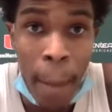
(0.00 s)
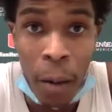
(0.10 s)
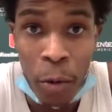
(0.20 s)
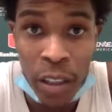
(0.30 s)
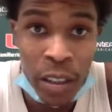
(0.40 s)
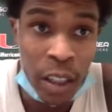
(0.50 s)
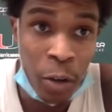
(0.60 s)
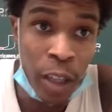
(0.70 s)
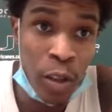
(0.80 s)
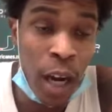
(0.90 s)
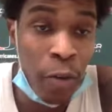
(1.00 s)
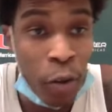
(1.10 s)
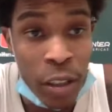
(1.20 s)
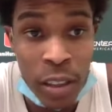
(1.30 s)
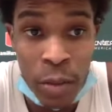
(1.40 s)
Chris did a great job for
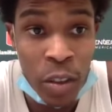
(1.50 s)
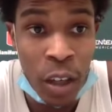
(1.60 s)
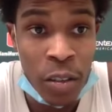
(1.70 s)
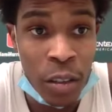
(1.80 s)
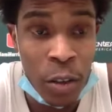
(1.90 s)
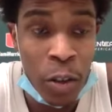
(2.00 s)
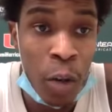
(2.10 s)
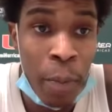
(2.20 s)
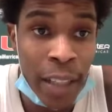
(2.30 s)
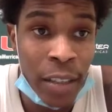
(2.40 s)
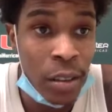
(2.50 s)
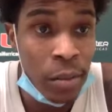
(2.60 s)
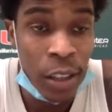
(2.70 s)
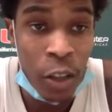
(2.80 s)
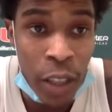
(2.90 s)
us. He was also, you know, back to
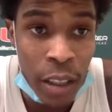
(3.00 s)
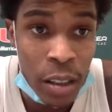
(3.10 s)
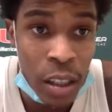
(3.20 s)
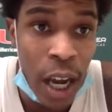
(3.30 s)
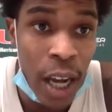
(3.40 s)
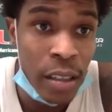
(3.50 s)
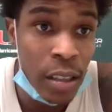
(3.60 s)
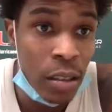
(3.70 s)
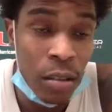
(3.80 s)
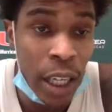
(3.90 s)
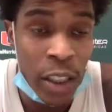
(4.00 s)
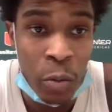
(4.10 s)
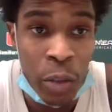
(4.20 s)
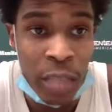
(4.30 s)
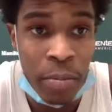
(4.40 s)
himself, hitting shots, and, you know, that's what
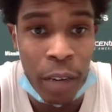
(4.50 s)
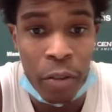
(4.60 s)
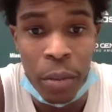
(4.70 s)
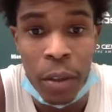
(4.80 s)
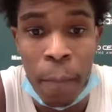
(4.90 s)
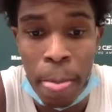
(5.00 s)
we expect from him.